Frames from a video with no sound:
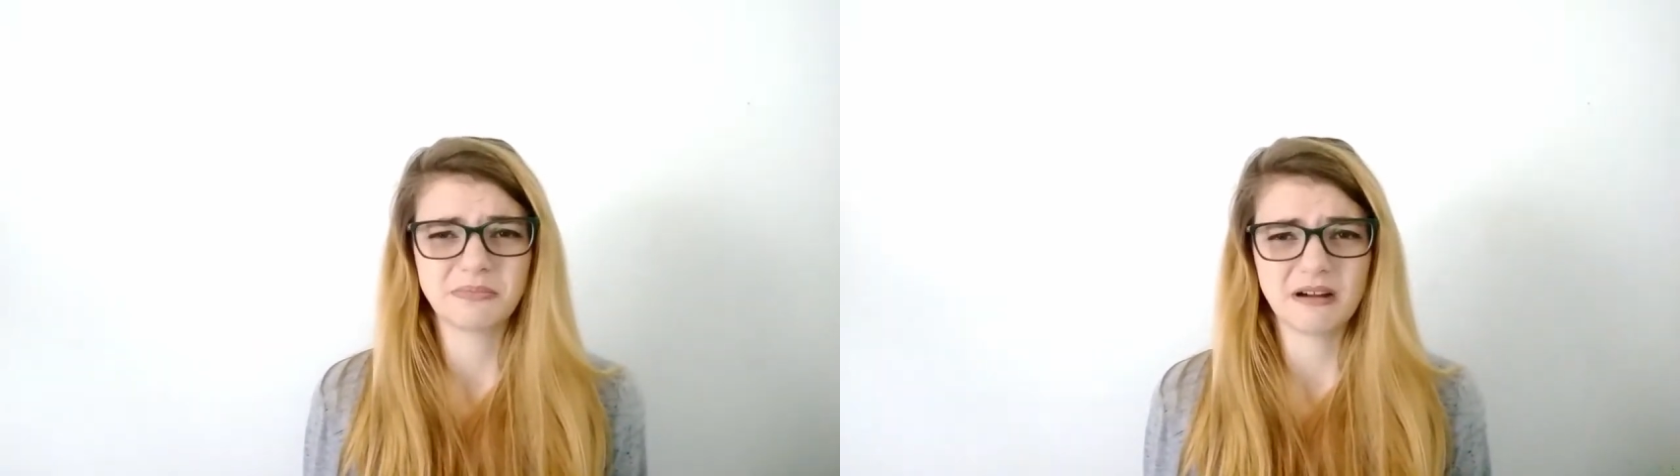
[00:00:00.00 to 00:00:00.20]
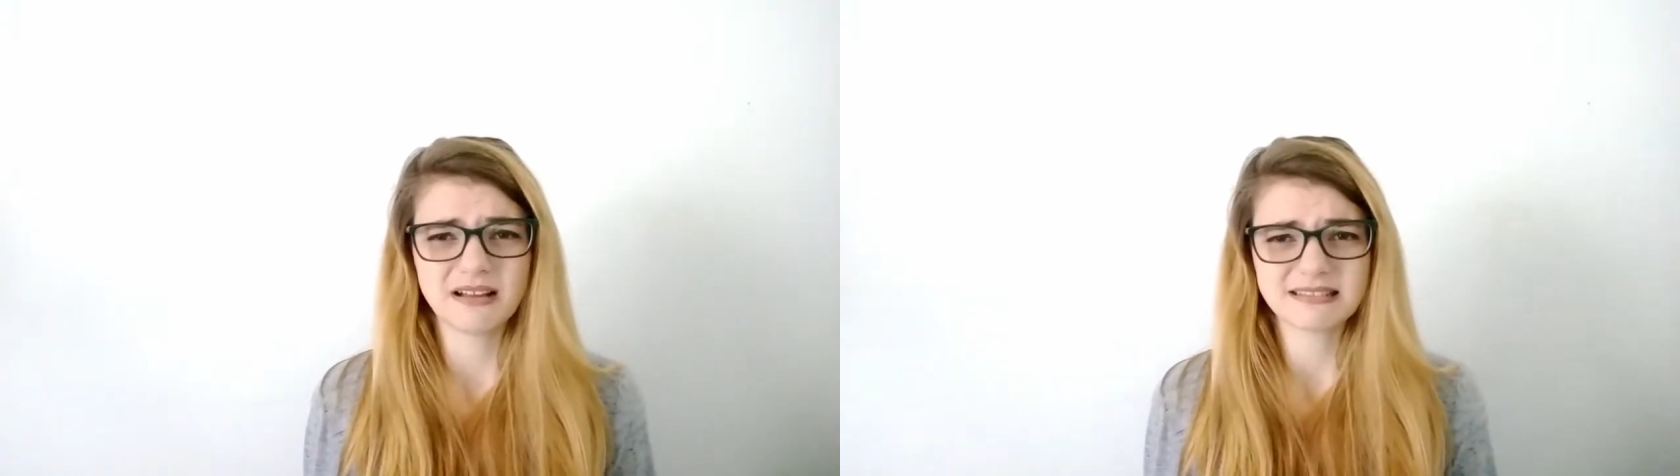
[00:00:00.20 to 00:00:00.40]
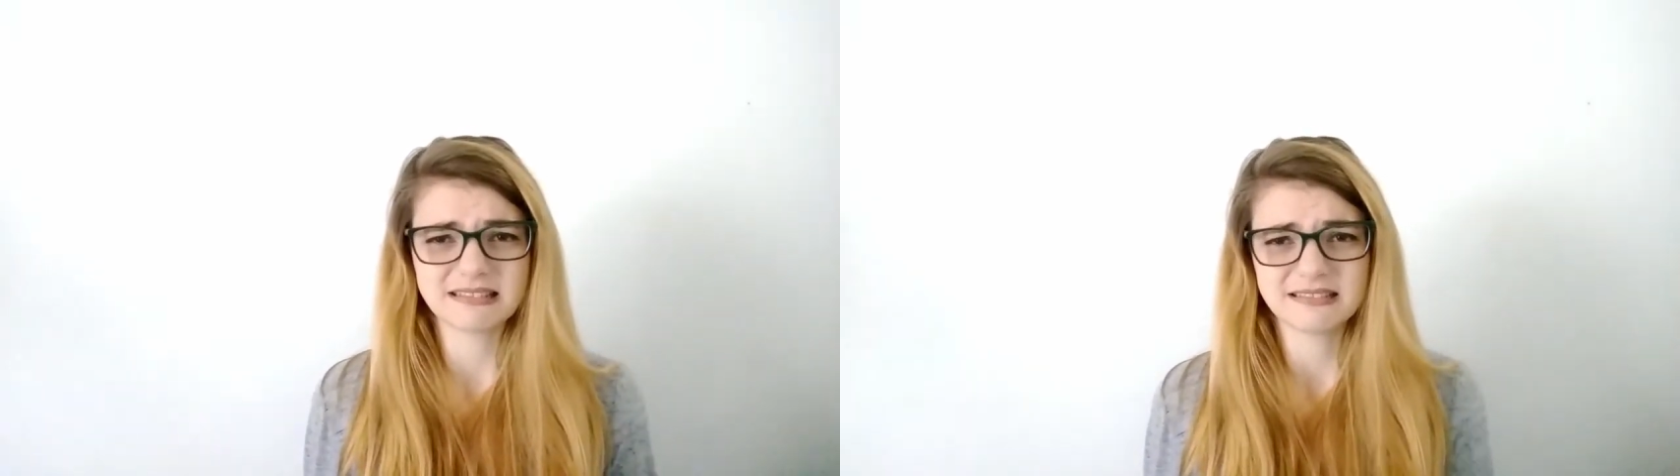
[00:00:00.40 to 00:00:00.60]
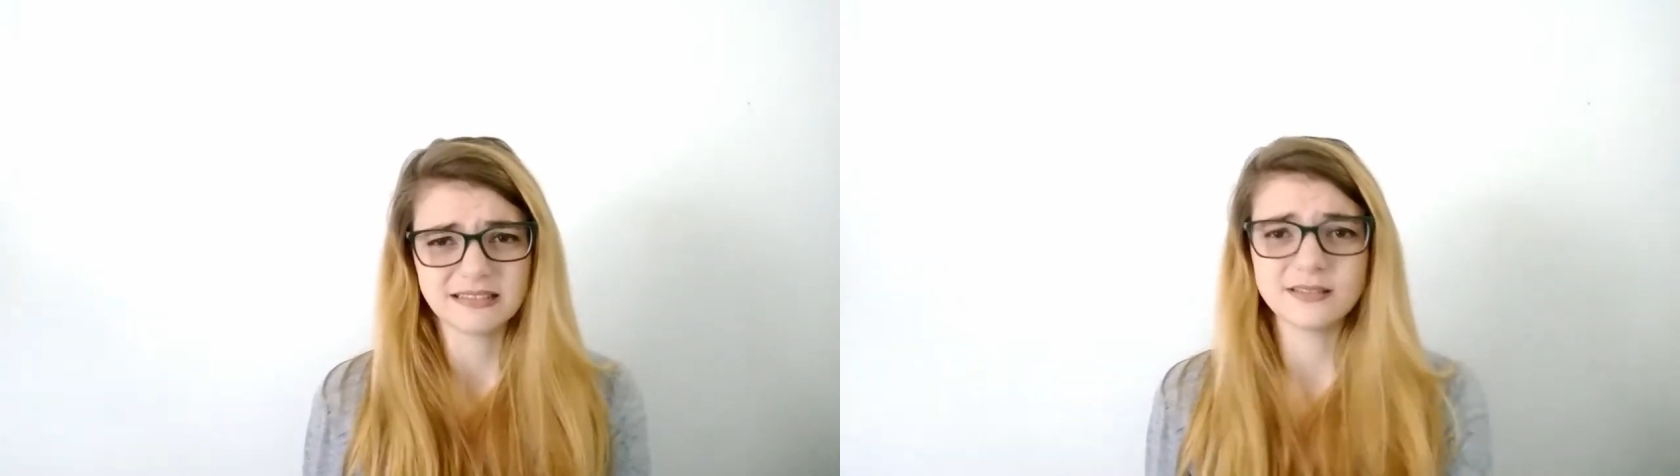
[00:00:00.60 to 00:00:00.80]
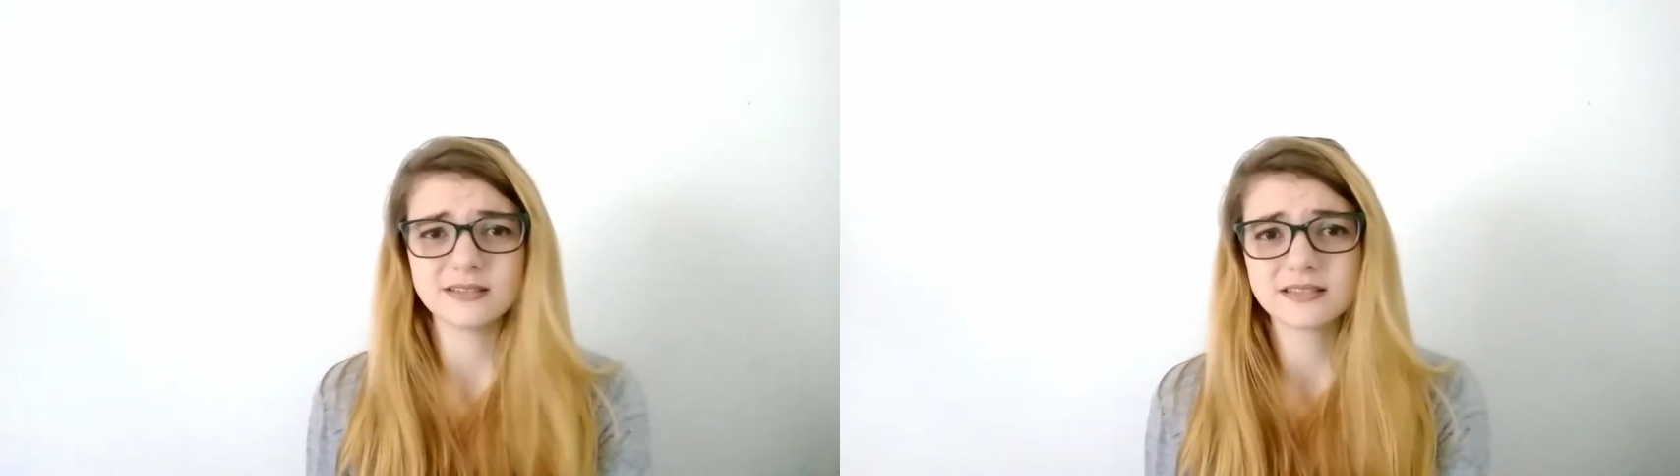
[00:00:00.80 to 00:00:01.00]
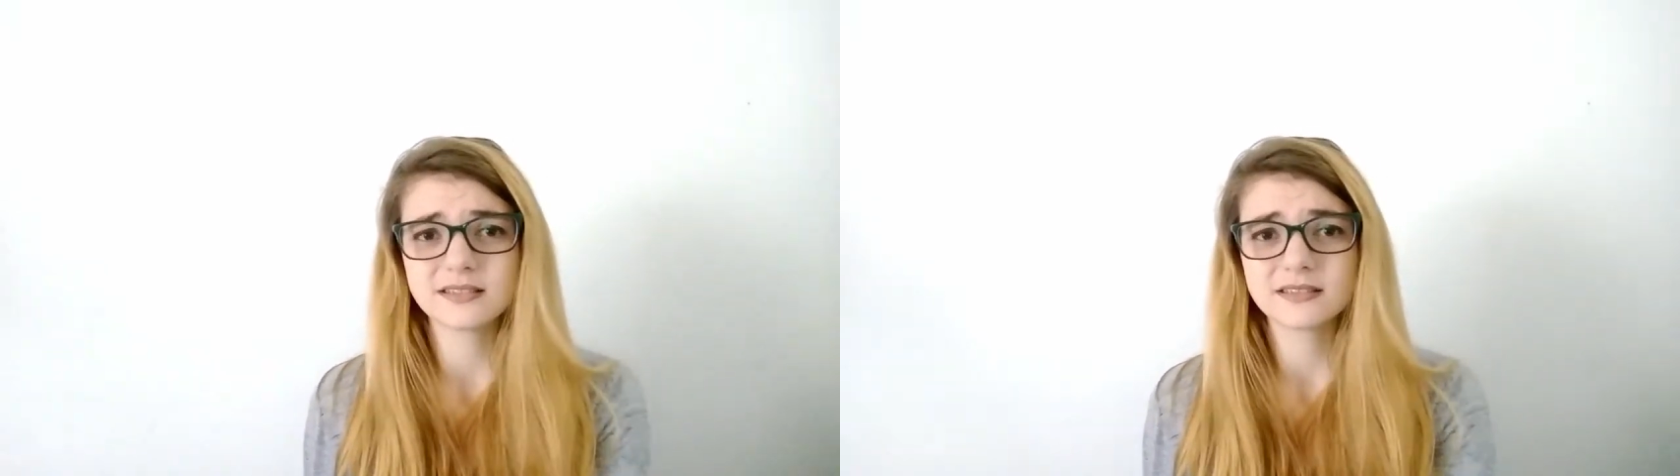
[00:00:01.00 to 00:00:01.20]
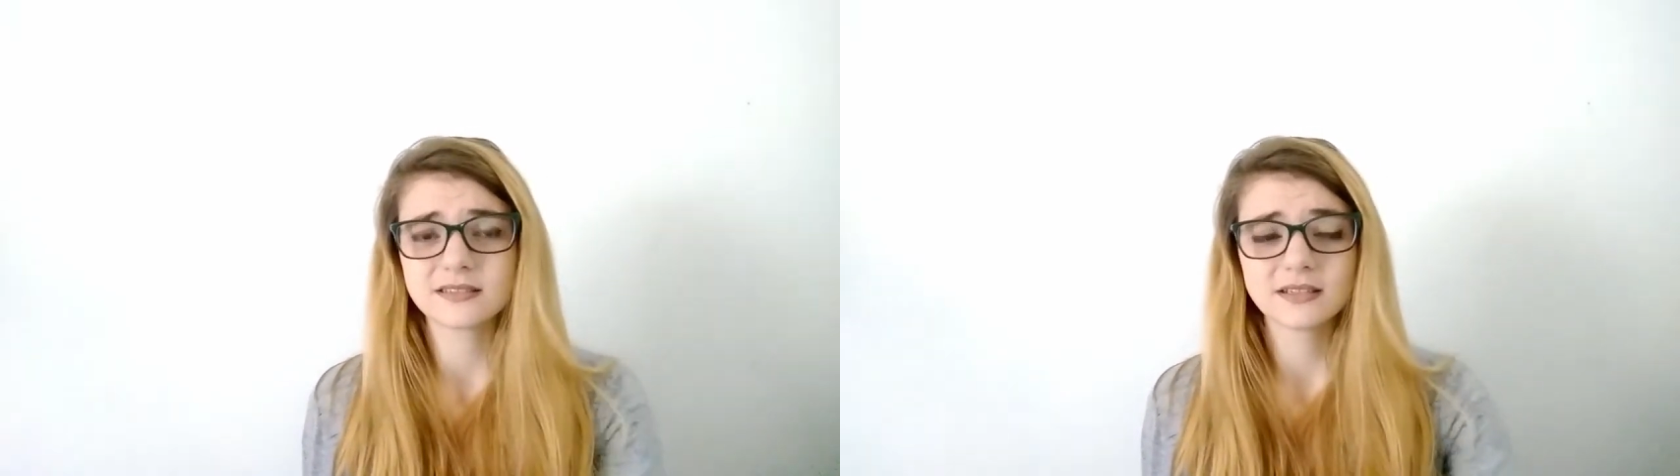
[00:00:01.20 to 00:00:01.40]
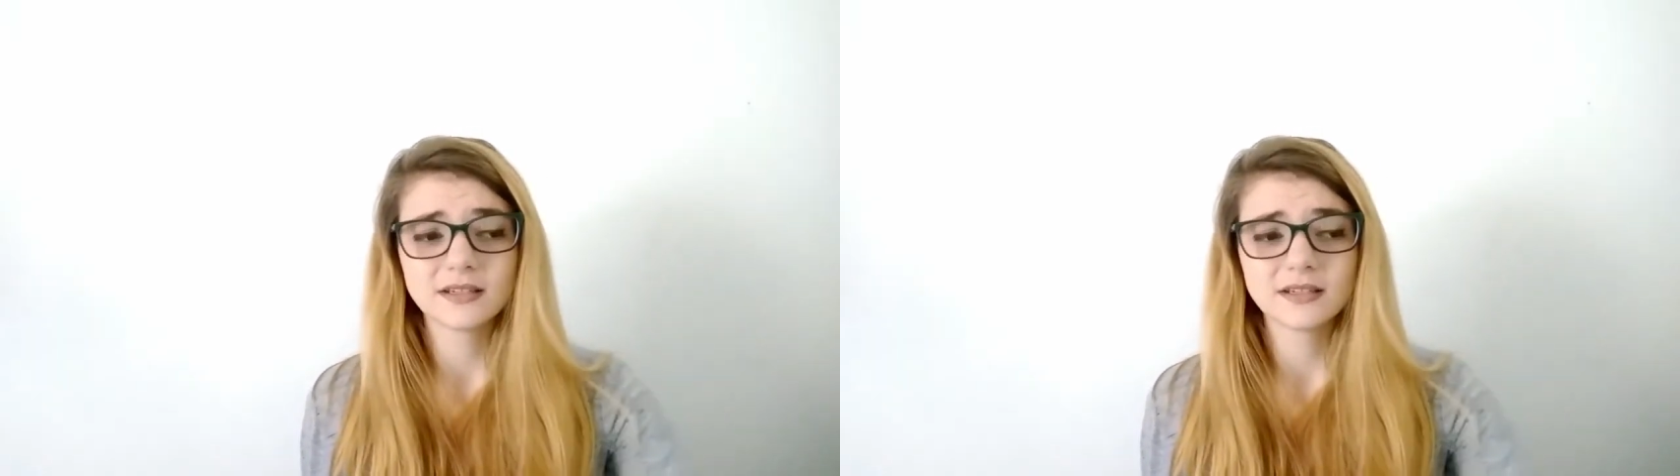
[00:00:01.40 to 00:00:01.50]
prostitutes